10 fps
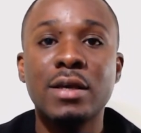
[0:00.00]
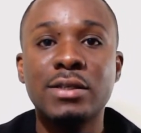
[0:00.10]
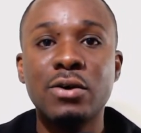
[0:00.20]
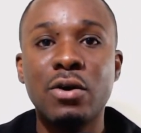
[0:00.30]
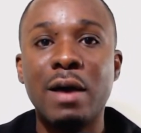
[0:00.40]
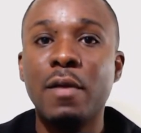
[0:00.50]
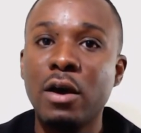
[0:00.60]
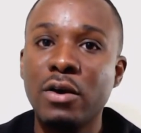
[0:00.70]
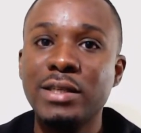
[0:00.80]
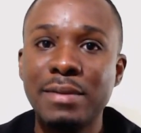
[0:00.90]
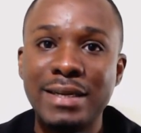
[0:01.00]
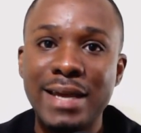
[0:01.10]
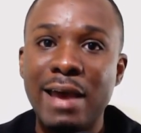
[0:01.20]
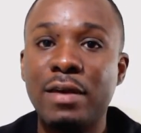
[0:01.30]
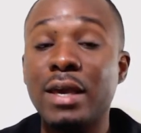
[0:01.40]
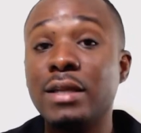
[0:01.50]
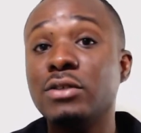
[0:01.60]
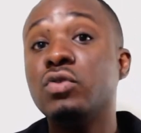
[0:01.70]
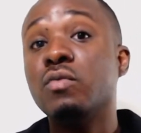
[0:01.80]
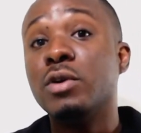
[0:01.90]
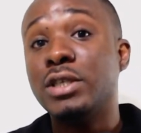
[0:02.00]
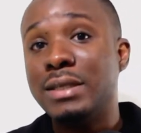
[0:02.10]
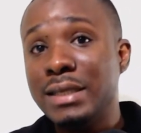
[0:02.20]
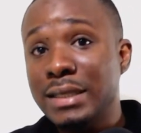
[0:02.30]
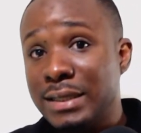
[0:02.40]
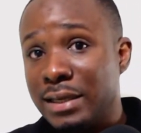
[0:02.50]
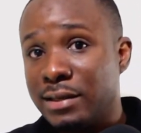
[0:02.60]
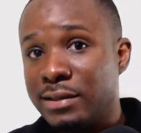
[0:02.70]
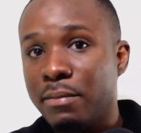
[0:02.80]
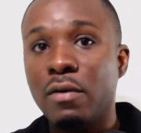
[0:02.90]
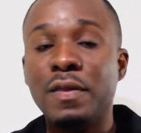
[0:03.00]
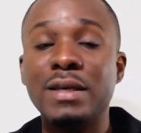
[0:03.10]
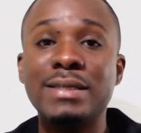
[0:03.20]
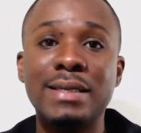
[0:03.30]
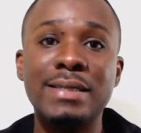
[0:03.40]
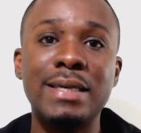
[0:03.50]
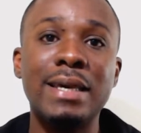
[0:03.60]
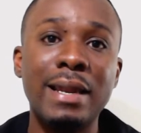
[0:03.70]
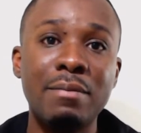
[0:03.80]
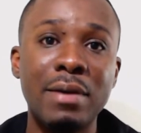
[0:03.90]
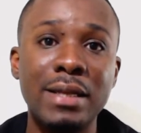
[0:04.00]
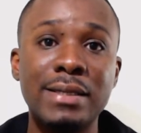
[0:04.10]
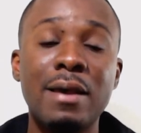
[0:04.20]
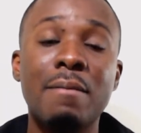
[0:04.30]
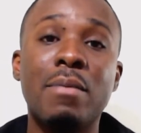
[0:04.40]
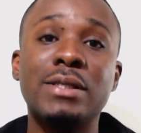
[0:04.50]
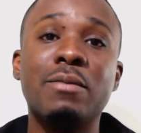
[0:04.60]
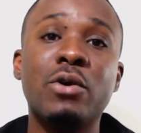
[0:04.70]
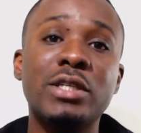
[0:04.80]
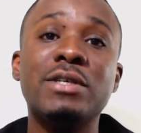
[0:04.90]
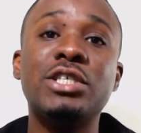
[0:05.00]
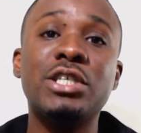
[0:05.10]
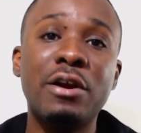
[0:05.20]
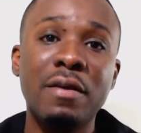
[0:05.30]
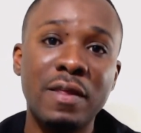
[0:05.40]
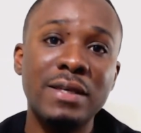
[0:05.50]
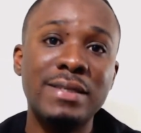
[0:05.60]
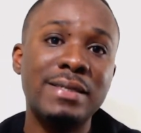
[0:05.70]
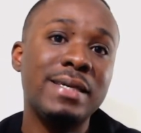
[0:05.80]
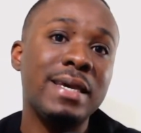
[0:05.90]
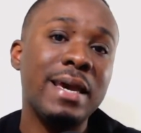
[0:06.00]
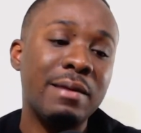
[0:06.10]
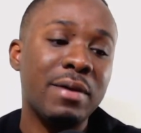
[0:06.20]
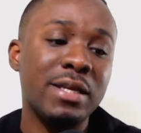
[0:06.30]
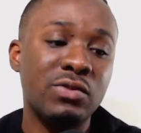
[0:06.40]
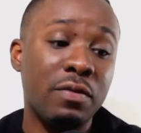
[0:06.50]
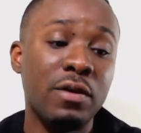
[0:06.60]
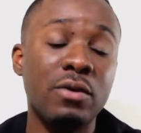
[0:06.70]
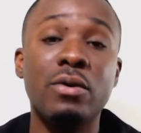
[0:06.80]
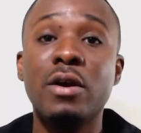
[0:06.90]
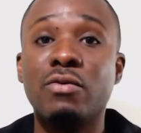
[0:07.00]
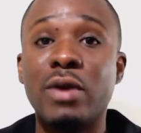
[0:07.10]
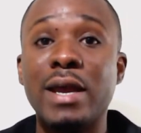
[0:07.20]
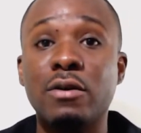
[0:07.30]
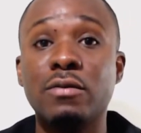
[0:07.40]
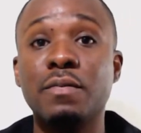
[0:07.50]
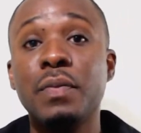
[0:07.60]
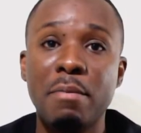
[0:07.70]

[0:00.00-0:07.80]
So I'm not going to be diving into too much details about these 6 key elements, but I'm going to be sharing these 6 key elements with you right now.